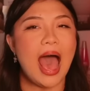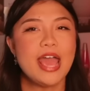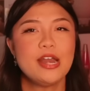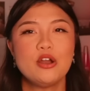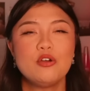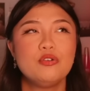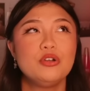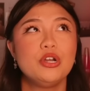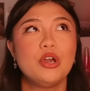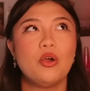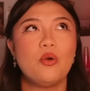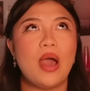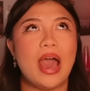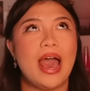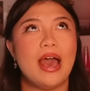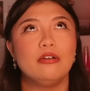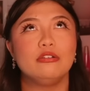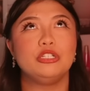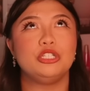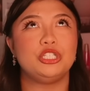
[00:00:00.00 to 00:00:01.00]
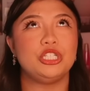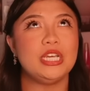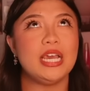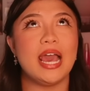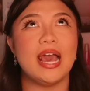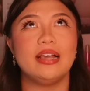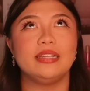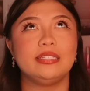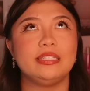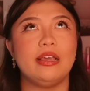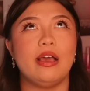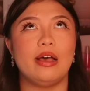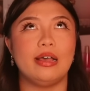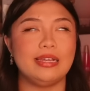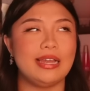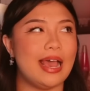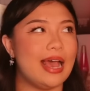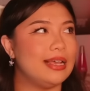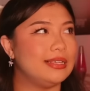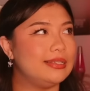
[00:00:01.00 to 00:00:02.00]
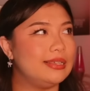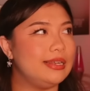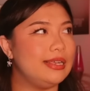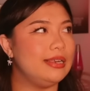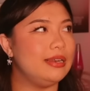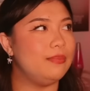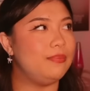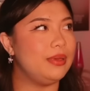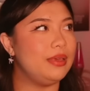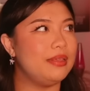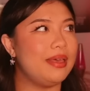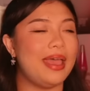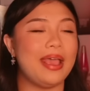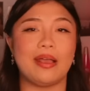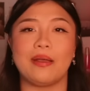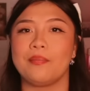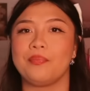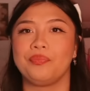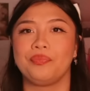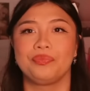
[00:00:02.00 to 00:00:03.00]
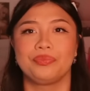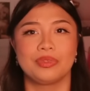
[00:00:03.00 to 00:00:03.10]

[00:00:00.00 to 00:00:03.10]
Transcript: I don't know how she has the audacity to be like,